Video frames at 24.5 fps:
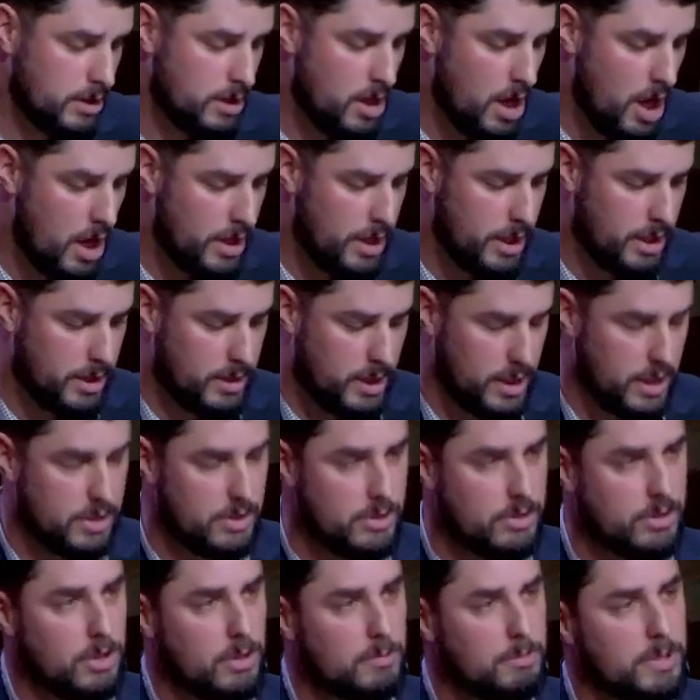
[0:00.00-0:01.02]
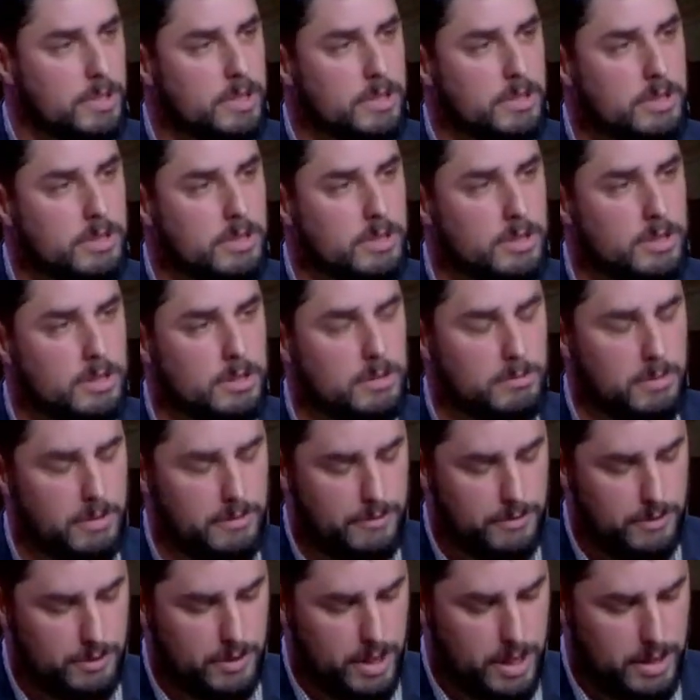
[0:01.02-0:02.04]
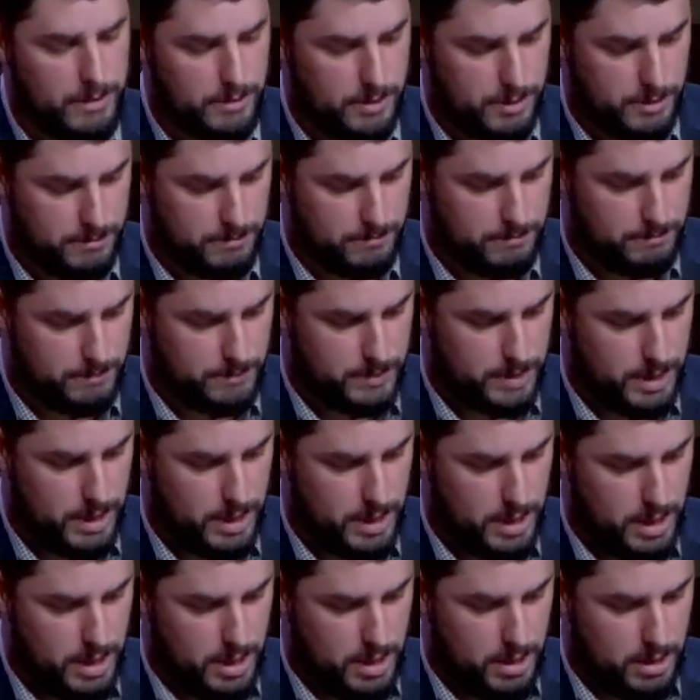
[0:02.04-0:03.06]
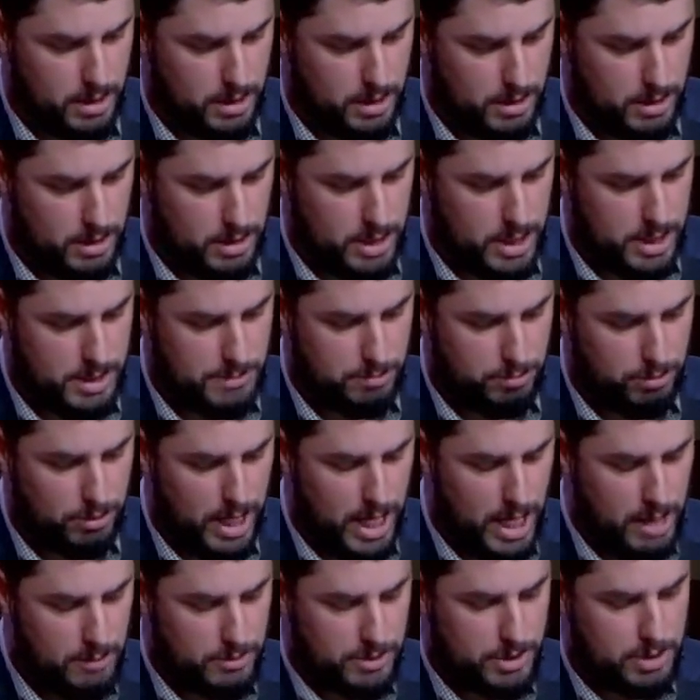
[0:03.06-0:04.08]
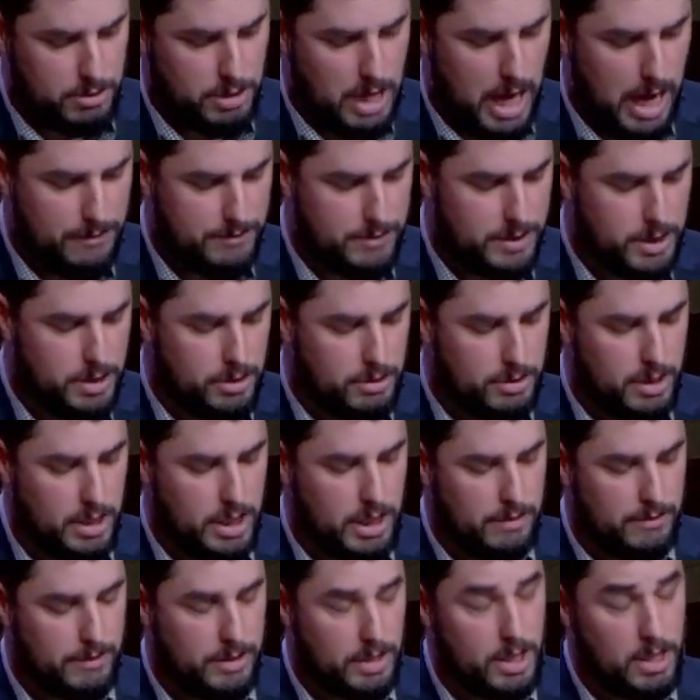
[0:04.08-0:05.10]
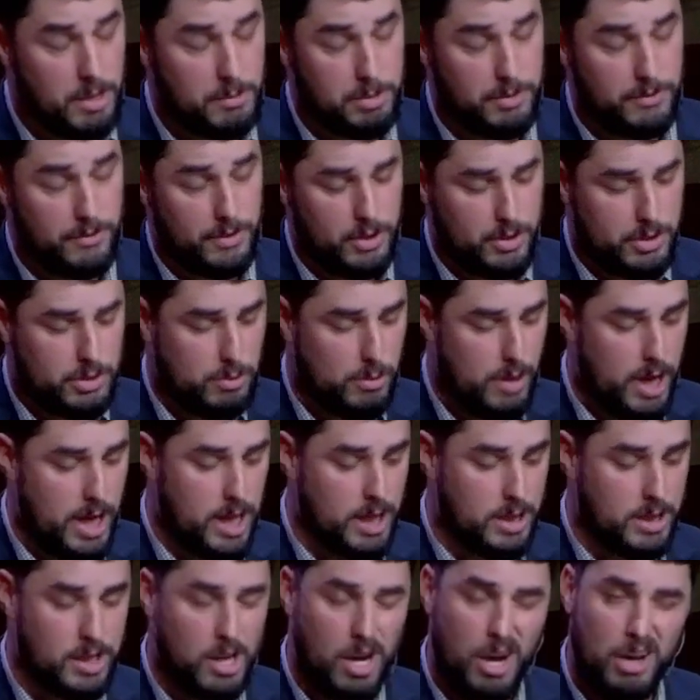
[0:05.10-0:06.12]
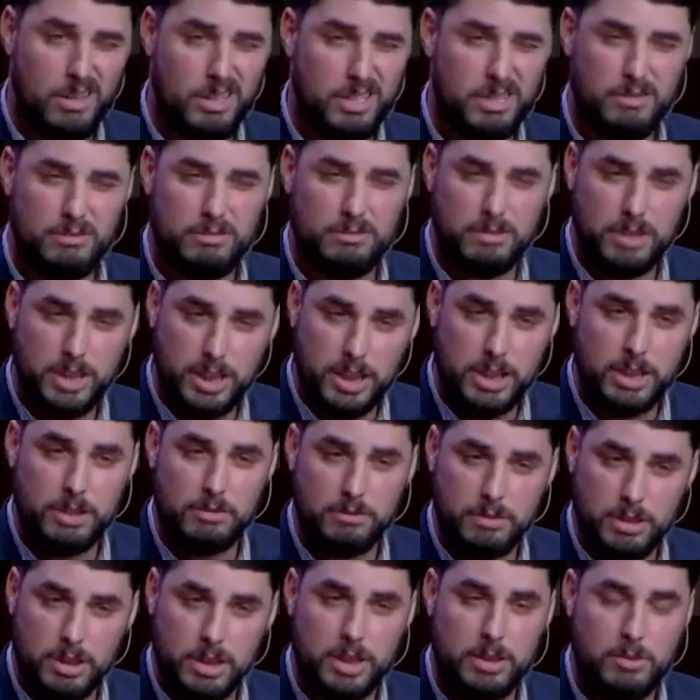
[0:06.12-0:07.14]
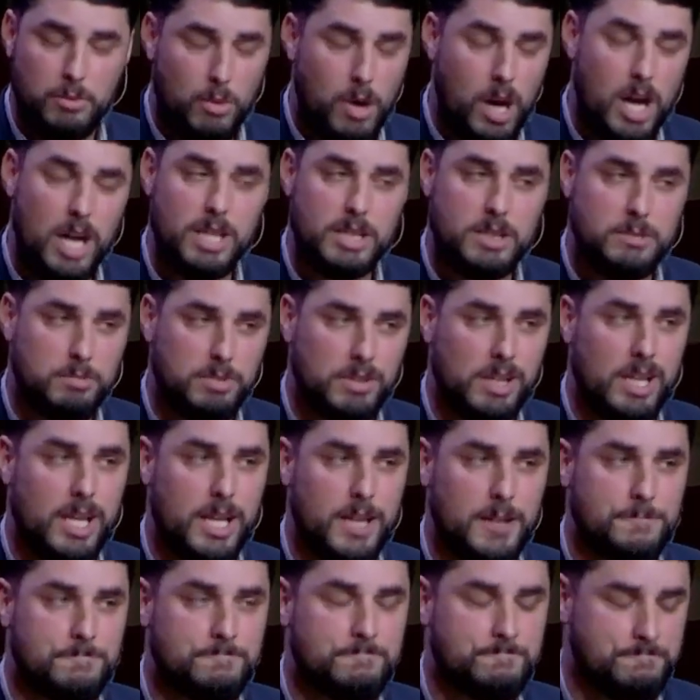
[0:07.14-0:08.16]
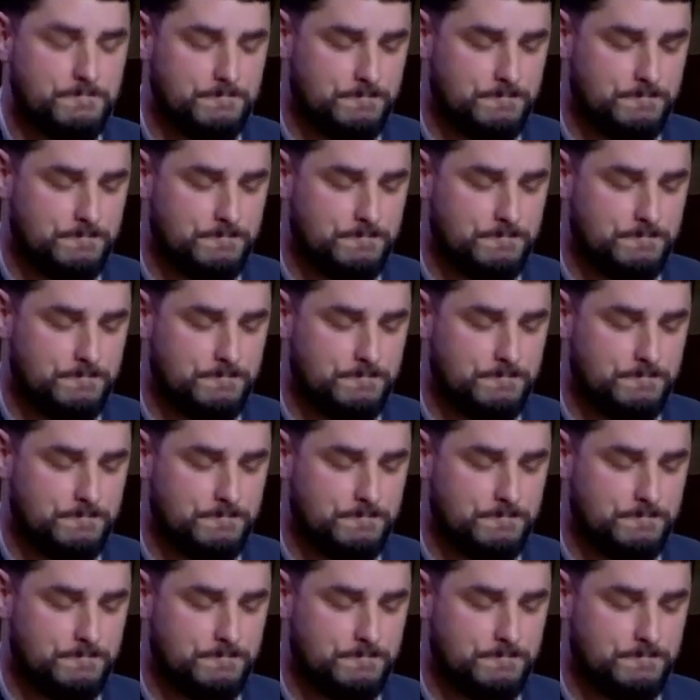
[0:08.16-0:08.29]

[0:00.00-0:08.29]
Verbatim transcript: cunning like a serpent, but for evil. His plan was crafty. You could even, in a perverse way, call it a really, really wise plan